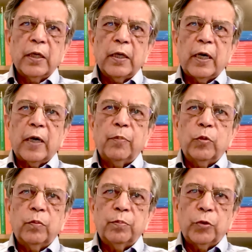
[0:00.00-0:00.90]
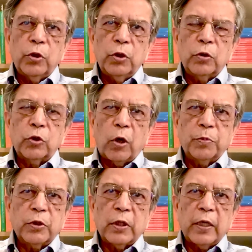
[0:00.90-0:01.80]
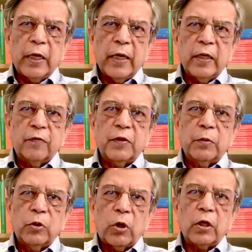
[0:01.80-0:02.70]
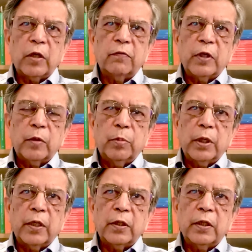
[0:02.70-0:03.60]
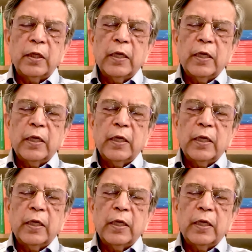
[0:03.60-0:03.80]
Polio drops, again, if they were not given at birth.